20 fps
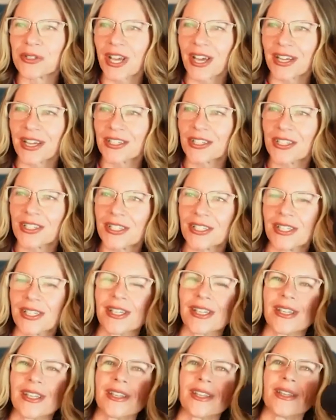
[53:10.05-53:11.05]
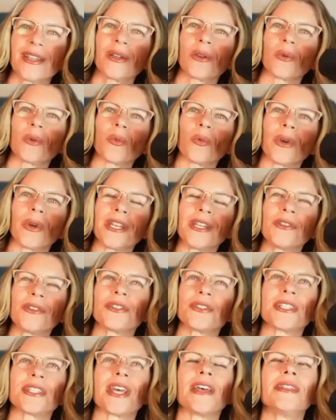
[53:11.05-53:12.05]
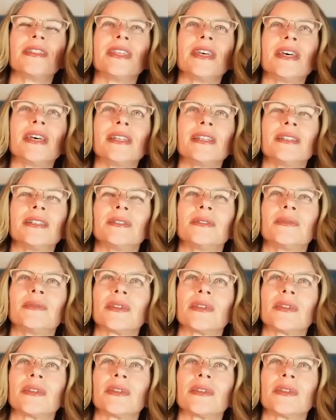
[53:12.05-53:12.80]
touched when you said that